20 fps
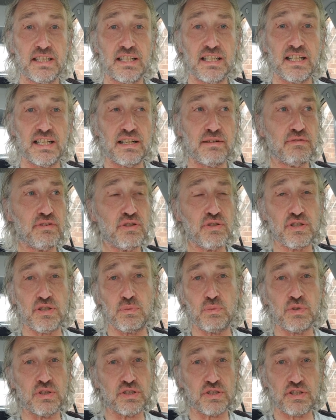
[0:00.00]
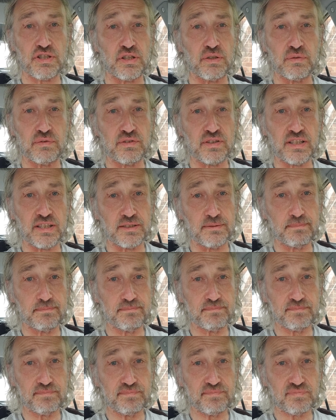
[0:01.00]
and I've used it once so far.
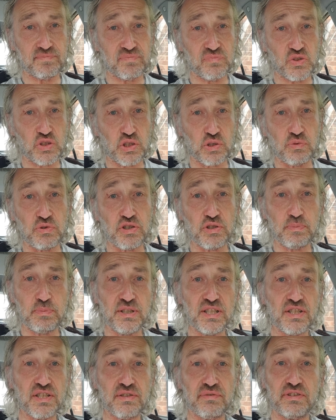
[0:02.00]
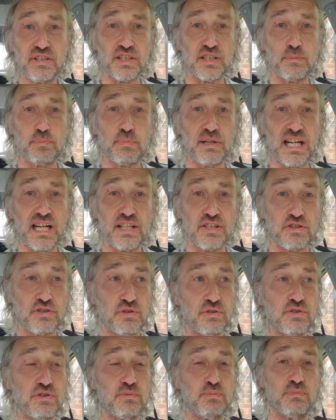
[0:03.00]
So just because I've got the badge
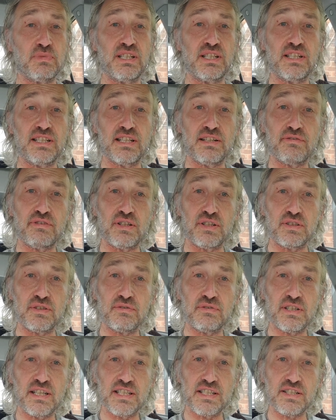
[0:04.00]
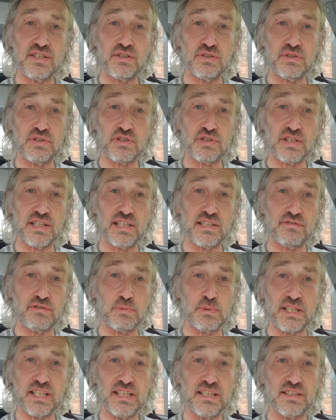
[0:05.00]
doesn't mean that I've got the right to go and train
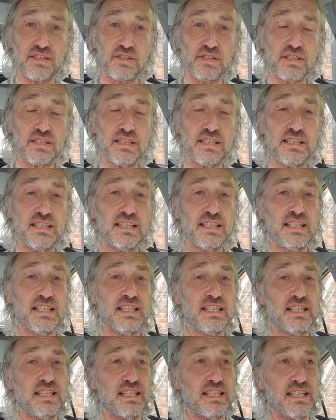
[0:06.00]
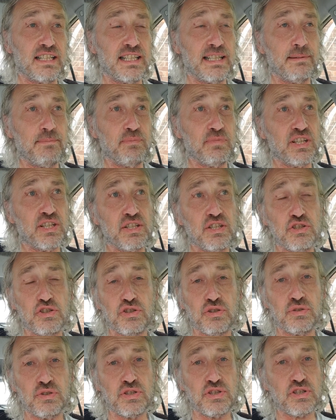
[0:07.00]
everybody else. And
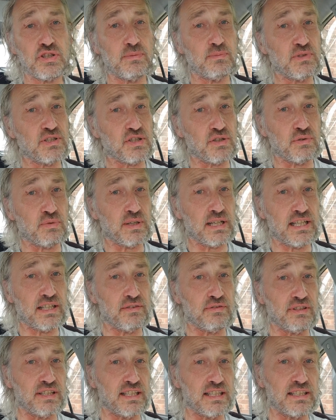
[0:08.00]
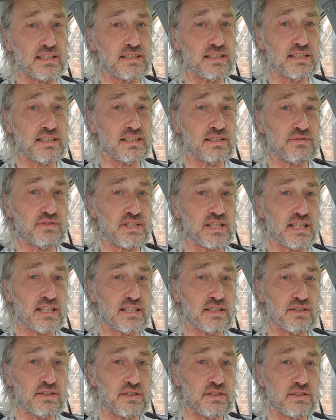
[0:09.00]
insurance companies are aware of that and have
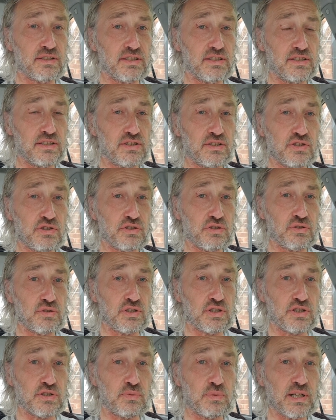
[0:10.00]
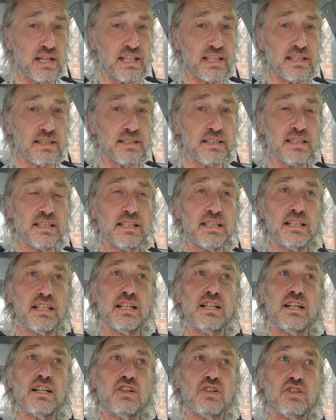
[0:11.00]
taken the insurance away,
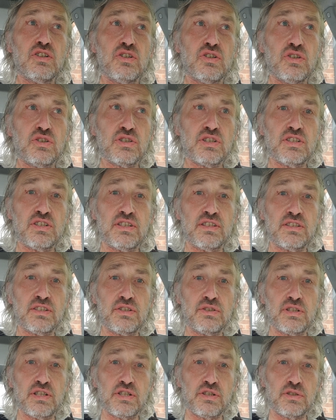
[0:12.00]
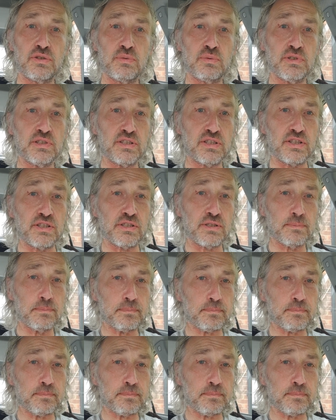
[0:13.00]
other than critical workers.